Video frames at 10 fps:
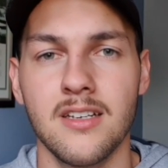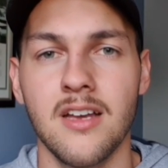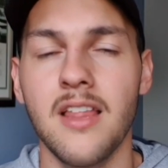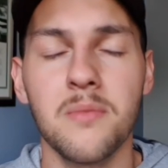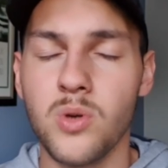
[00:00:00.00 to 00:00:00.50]

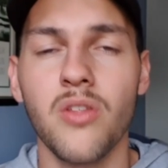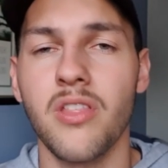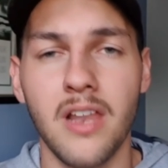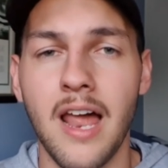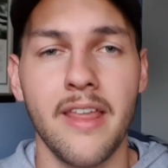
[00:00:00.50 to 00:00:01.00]
I had them 12th on
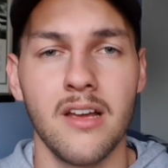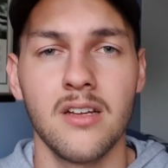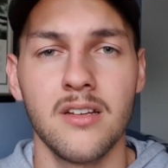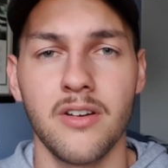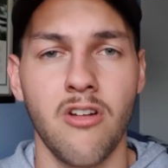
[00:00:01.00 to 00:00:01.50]
the ladder,
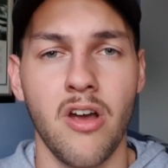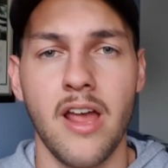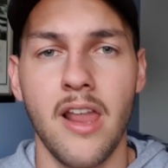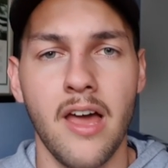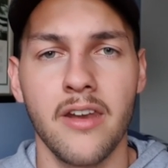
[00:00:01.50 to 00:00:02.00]
for crying
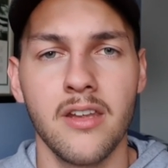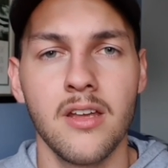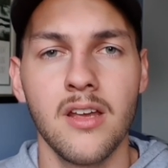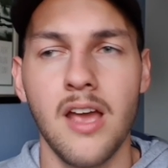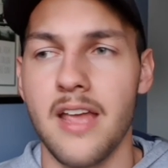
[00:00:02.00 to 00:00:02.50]
out loud.
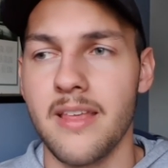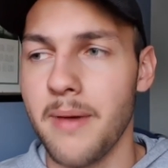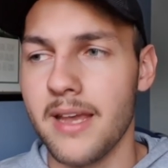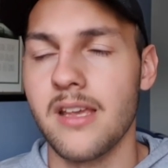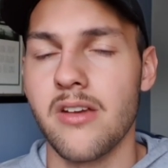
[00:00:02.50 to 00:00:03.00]
And they're
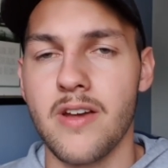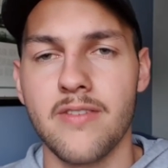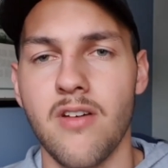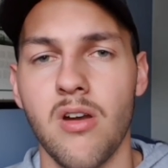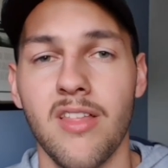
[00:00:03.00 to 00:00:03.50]
making a grand
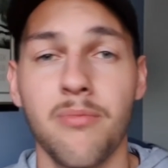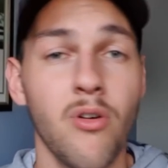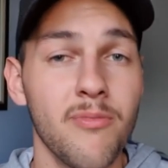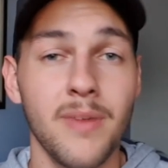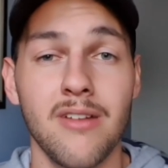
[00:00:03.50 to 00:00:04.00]
final. They
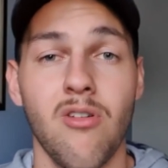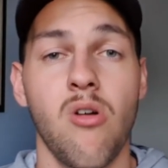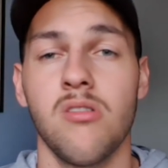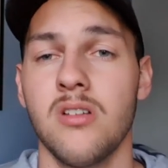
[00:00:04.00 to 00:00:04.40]
proved me wrong,